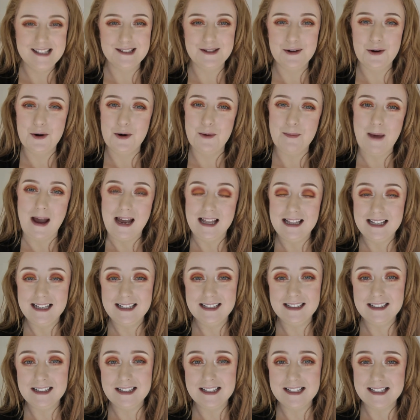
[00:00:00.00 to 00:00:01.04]
So my
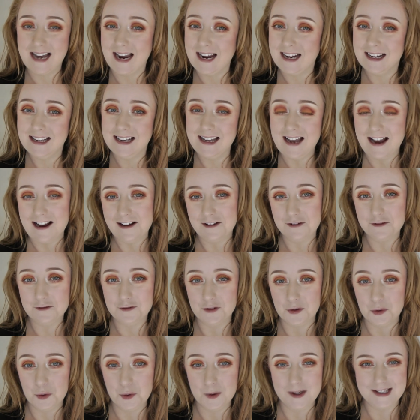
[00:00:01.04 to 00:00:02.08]
little tiny
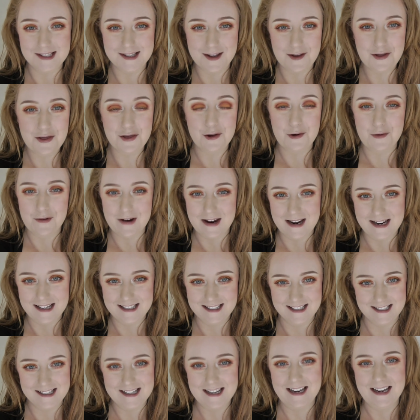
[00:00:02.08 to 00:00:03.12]
Alfie is three
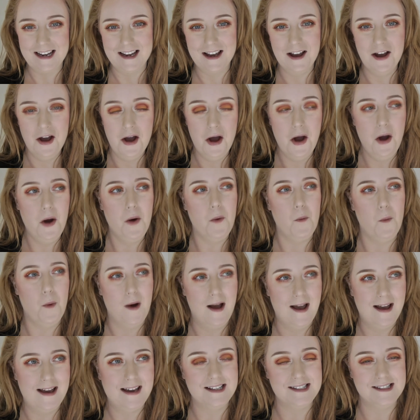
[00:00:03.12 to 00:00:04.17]
today.
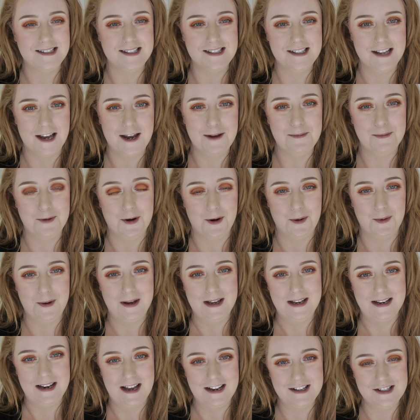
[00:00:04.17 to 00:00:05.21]
Where is the time
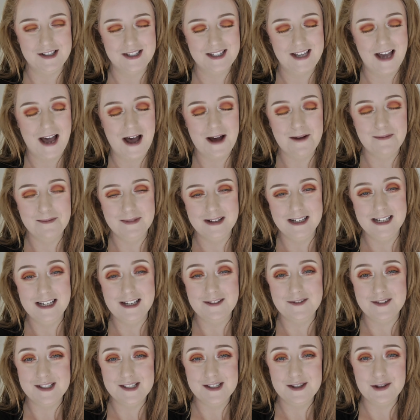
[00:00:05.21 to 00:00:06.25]
going? I just can't
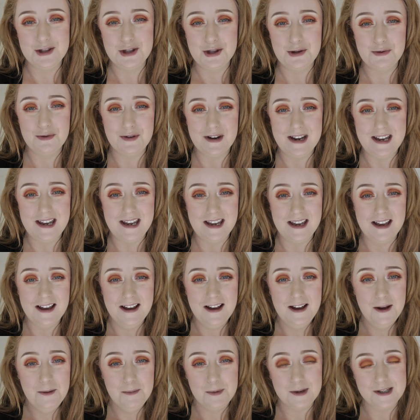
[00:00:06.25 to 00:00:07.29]
believe he's three,
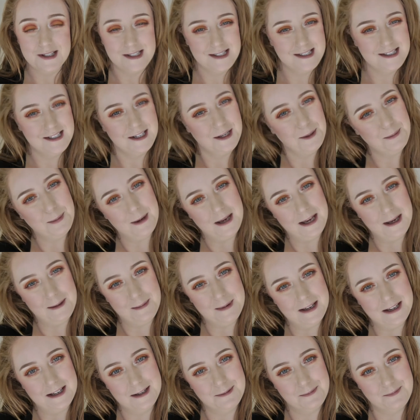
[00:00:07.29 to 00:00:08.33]
but he's still a
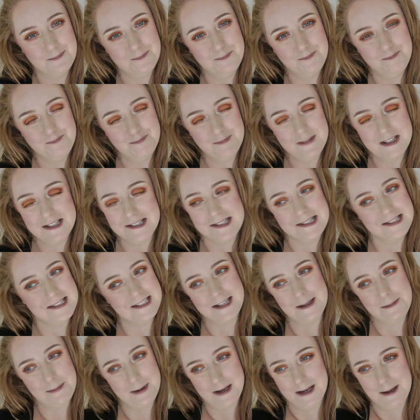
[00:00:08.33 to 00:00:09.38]
baby. He's
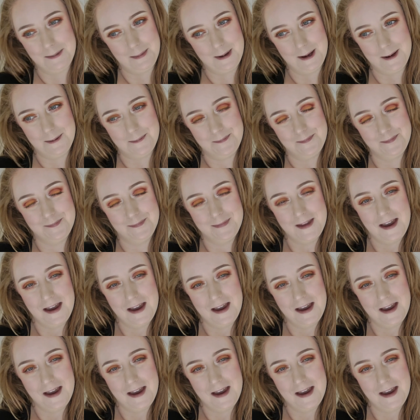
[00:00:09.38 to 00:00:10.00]
still a baby.